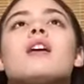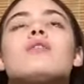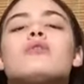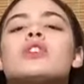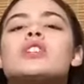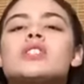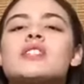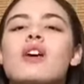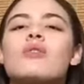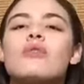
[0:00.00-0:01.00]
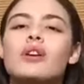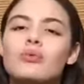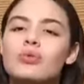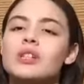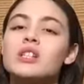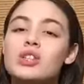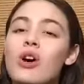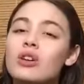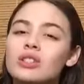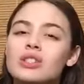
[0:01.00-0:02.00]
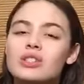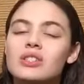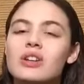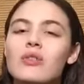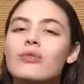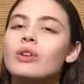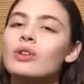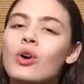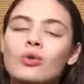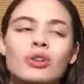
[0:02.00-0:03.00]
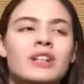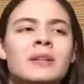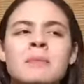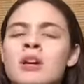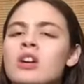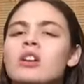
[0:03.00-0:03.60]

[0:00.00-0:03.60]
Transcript: for yourself and really talk to yourself alone or in the mirror.